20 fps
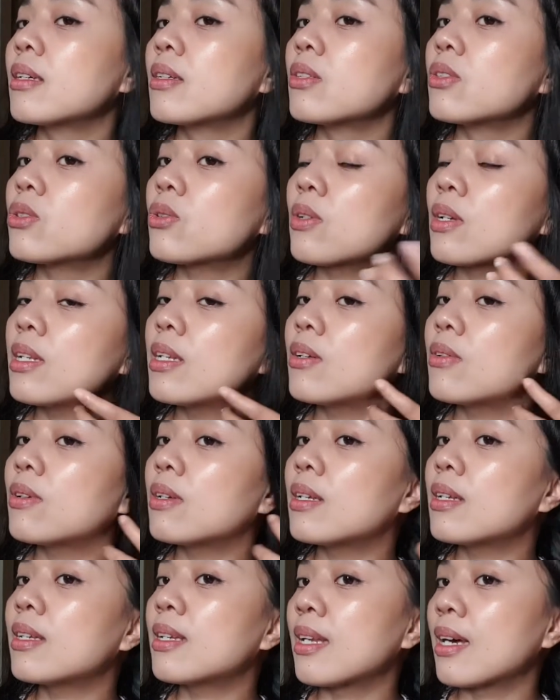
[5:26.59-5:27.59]
It's really,
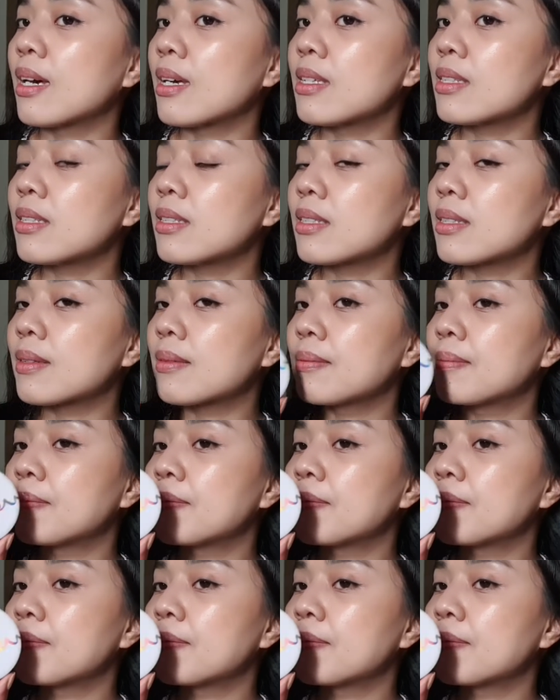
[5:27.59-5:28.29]
really nice.